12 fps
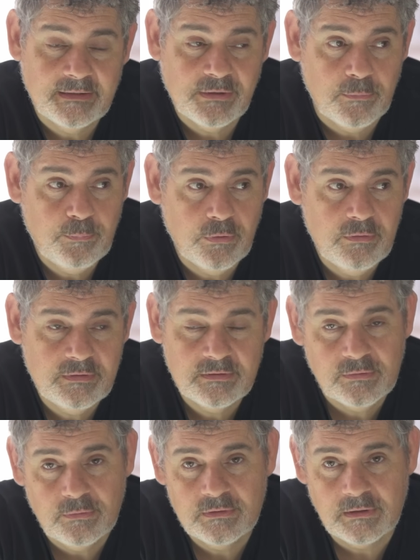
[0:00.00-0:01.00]
So Bruce
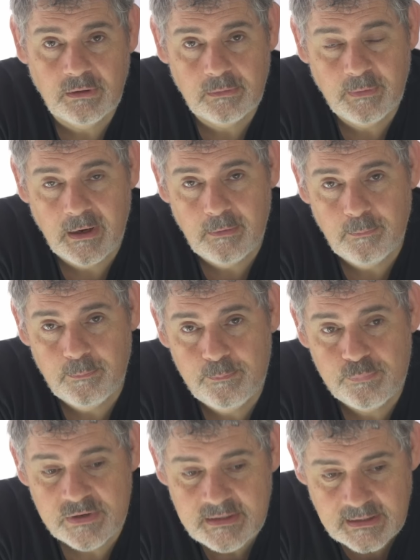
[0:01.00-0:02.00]
talks a lot about
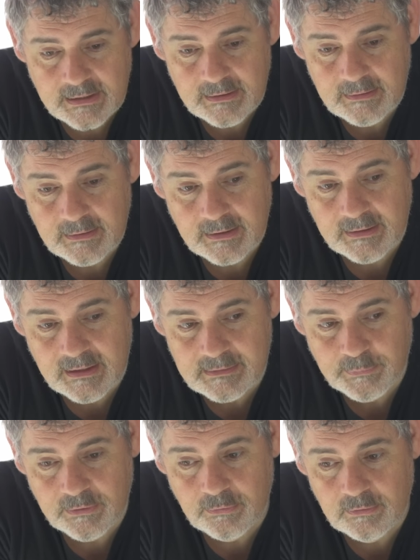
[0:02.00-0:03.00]
printing, and that's
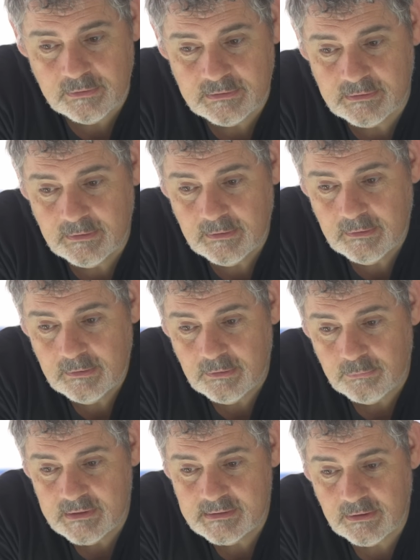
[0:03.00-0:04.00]
because the
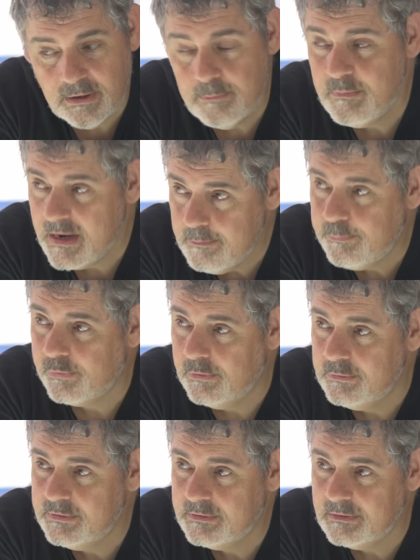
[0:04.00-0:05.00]
reason I met
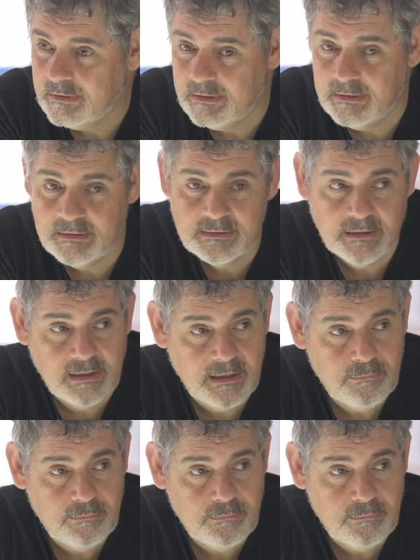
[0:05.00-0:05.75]
Bruce is that he